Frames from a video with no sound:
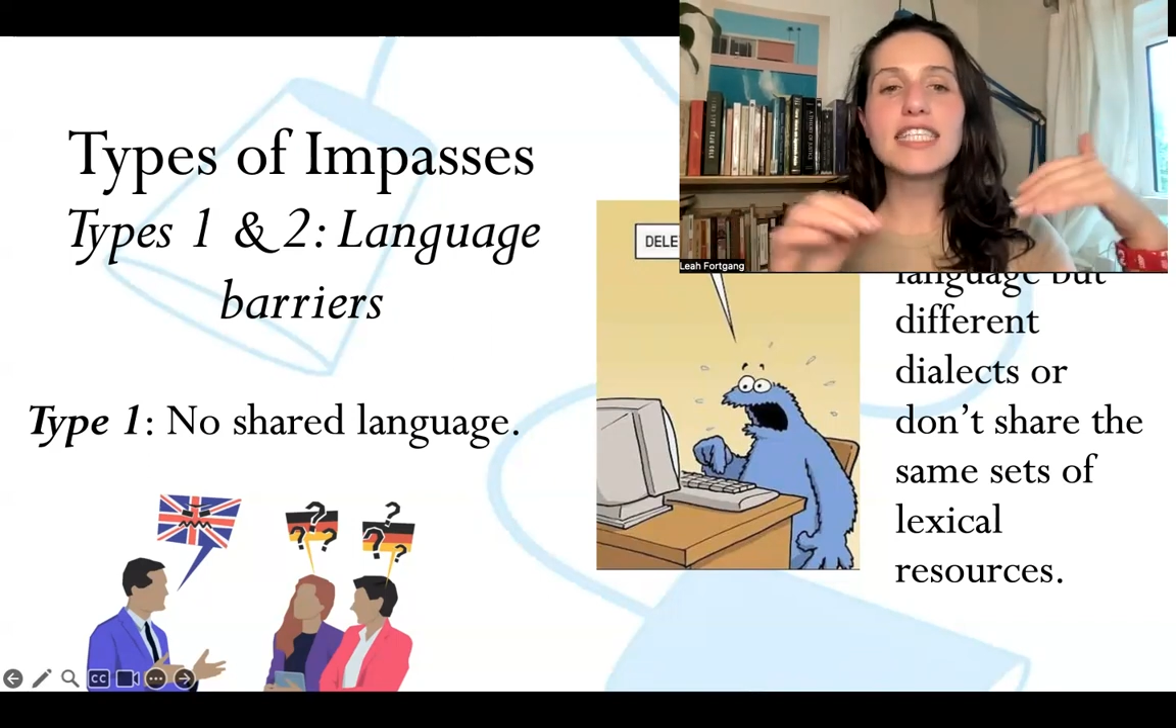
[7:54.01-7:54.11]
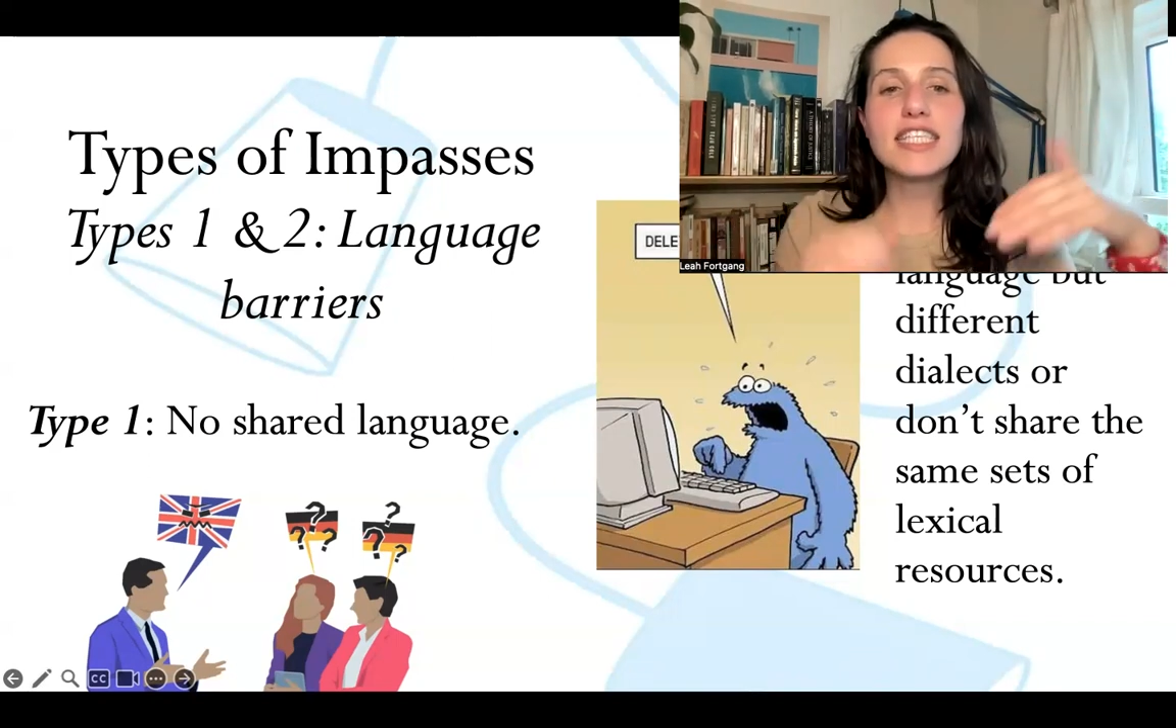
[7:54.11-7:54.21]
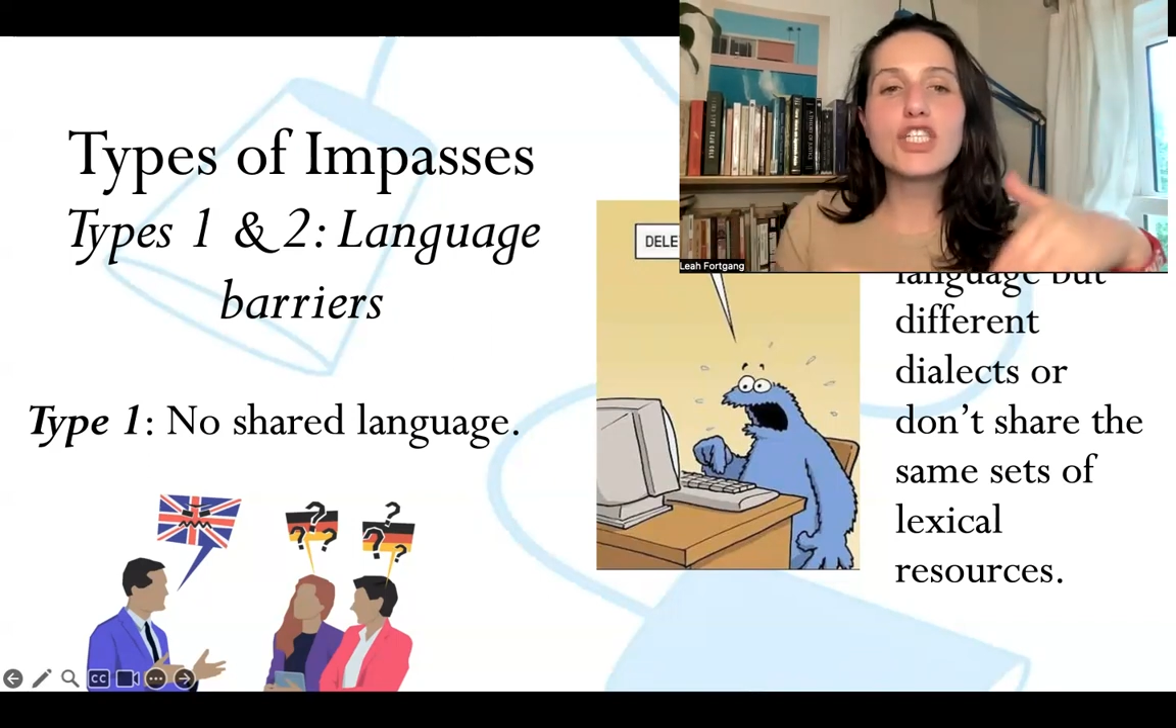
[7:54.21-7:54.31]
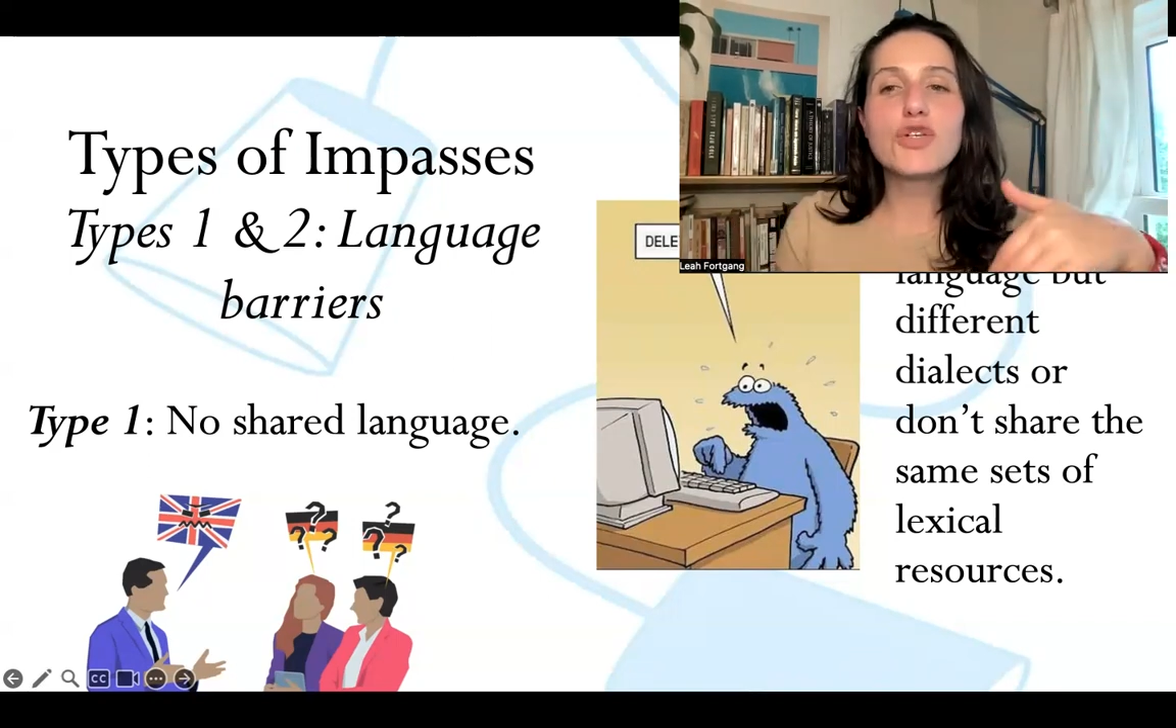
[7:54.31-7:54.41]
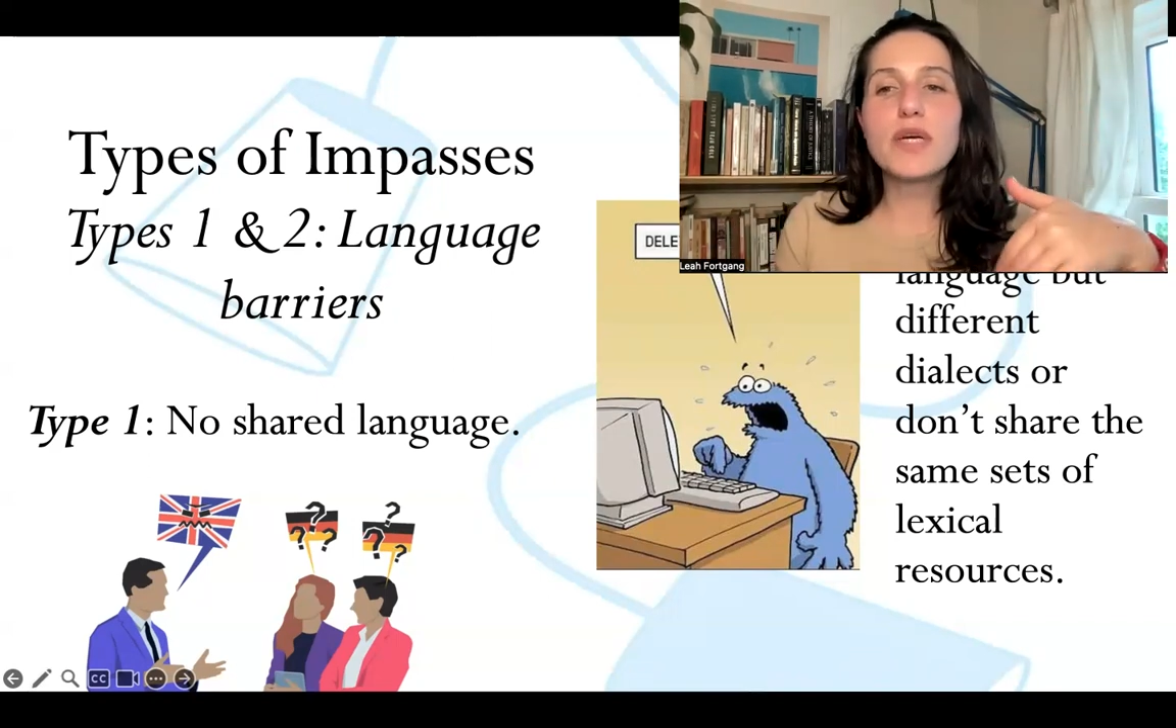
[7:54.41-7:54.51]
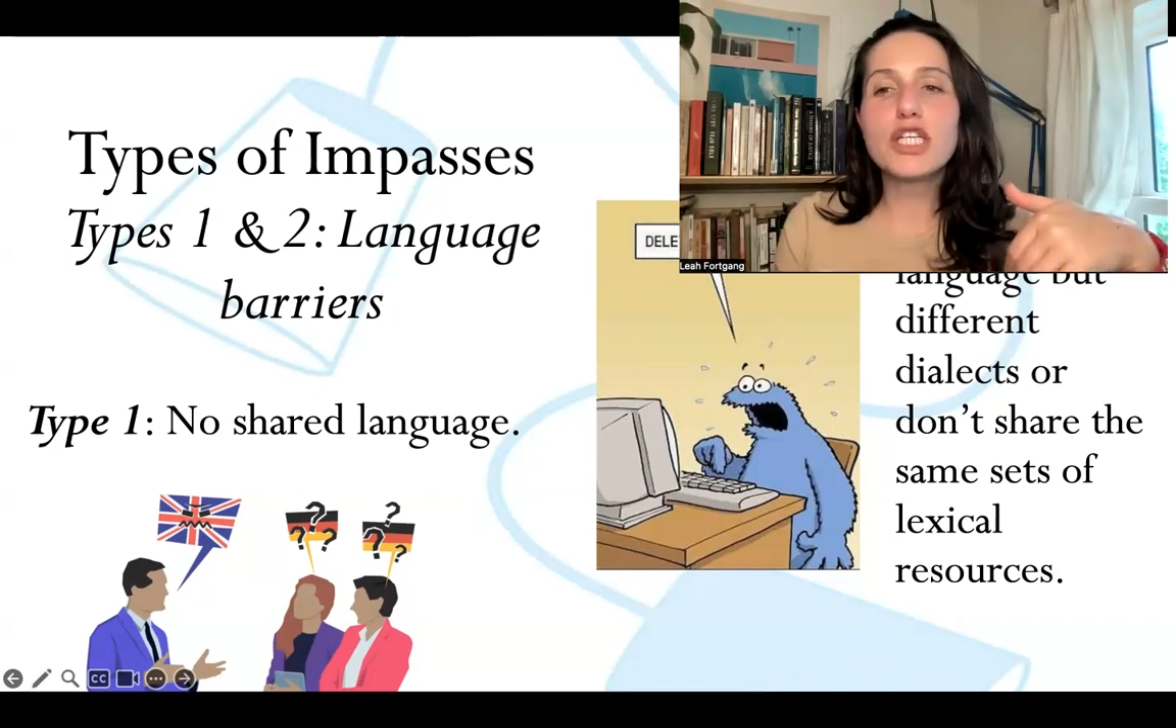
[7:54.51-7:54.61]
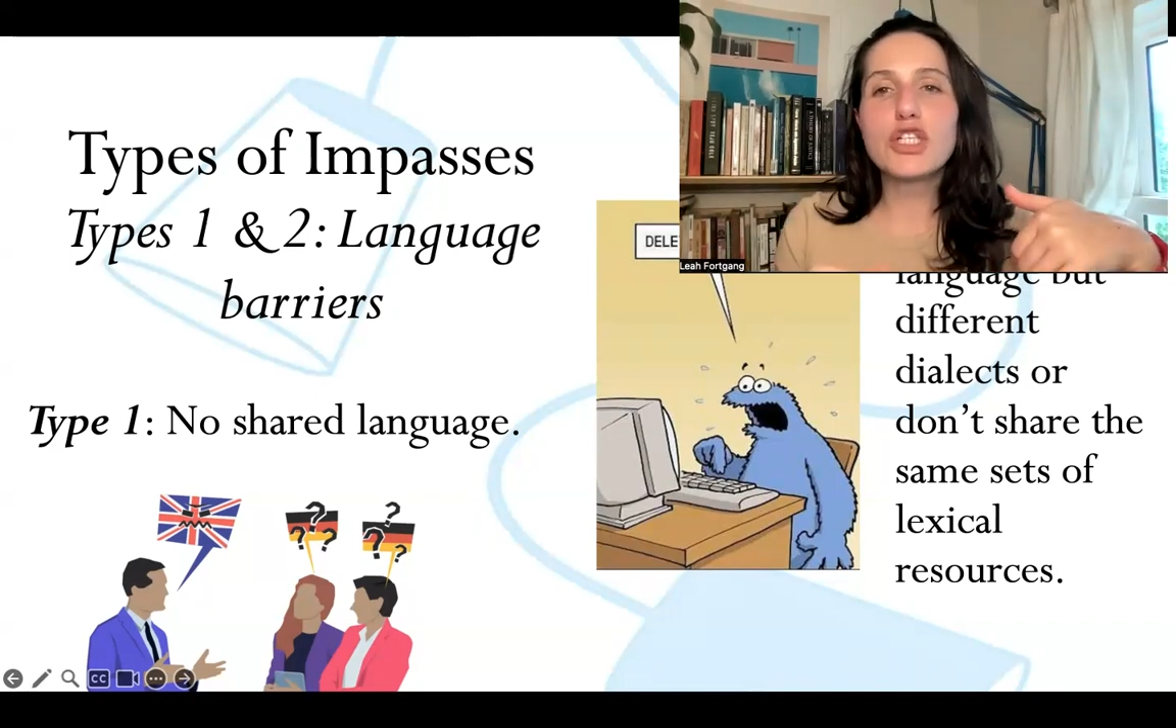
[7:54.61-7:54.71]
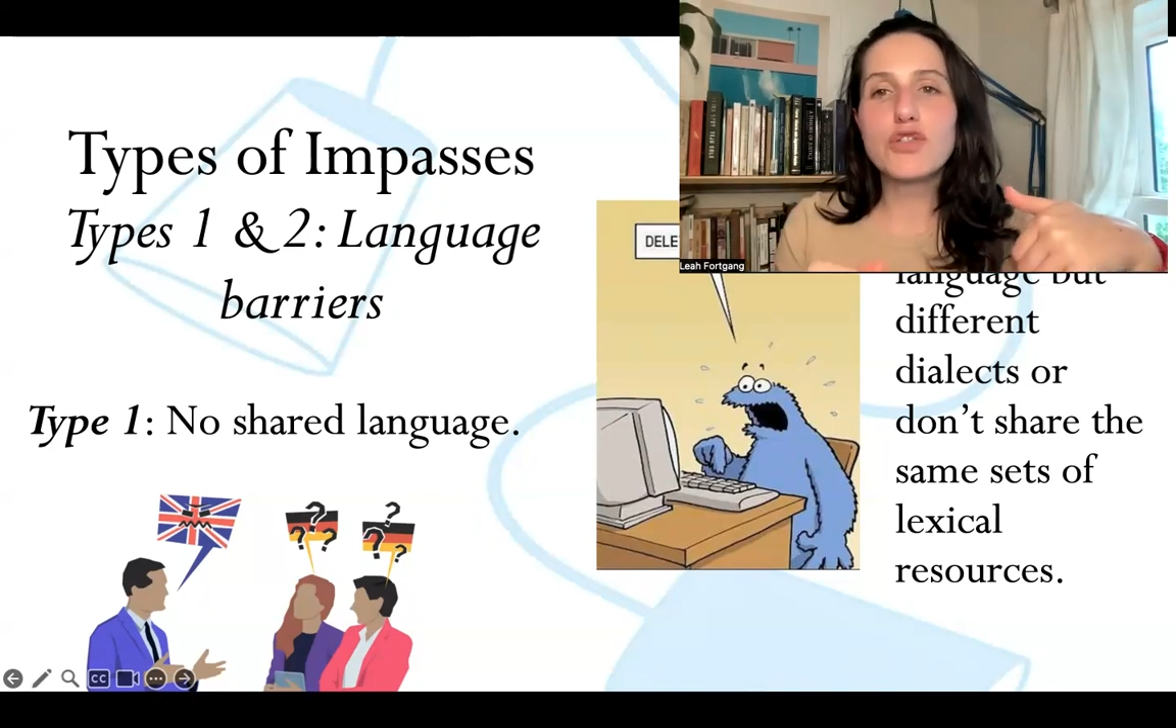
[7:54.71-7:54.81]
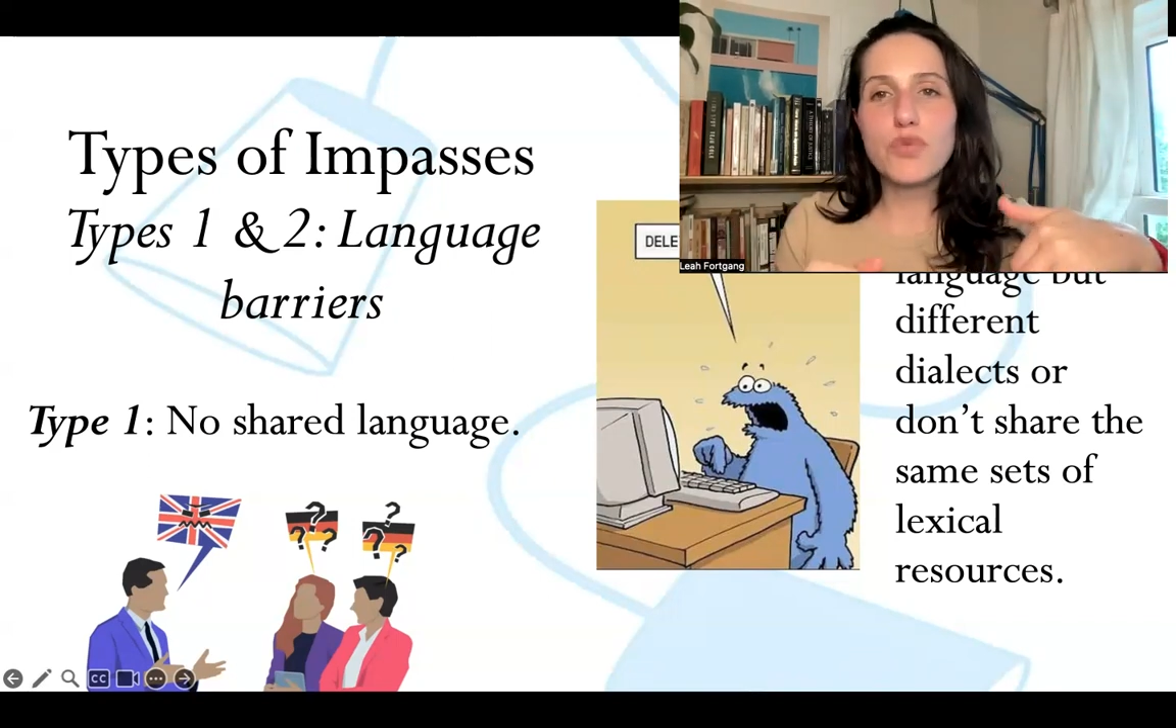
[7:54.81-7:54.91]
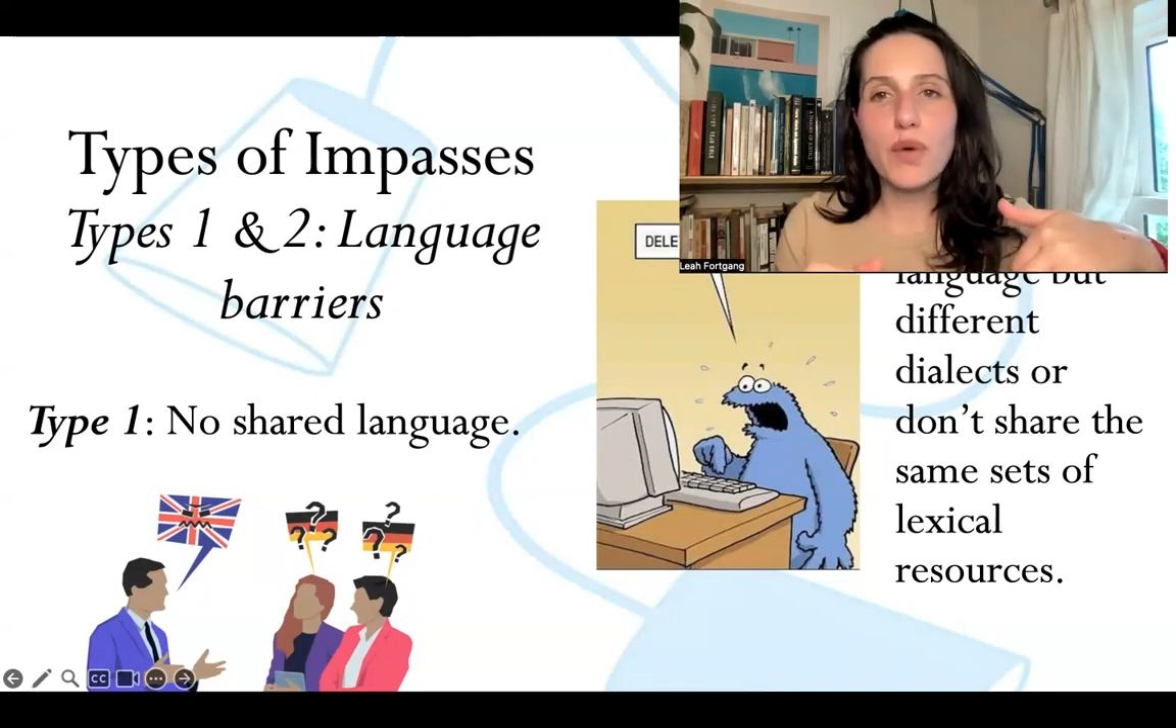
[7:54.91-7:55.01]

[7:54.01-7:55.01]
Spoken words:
situations